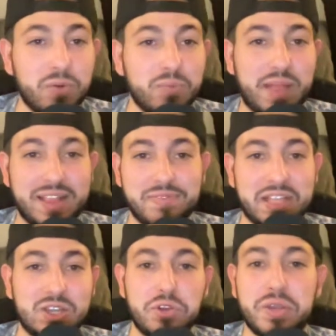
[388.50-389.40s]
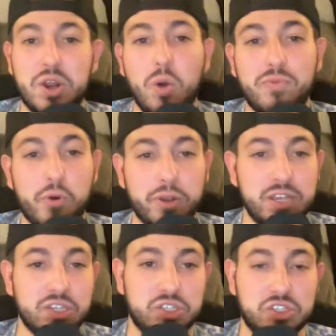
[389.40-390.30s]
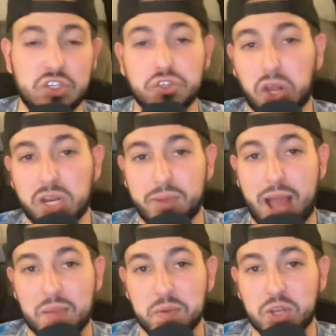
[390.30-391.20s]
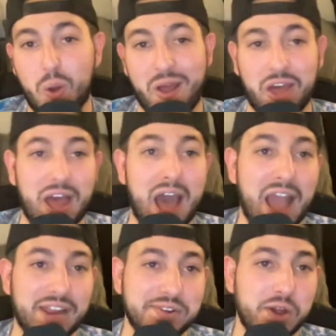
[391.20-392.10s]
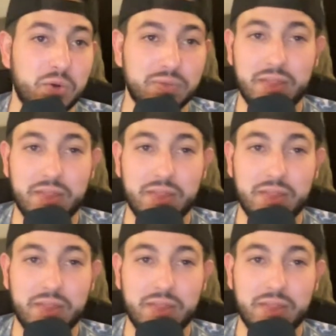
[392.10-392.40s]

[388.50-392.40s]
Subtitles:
that's all you can hope for, is to see Charlie Blackmon go out on a high note.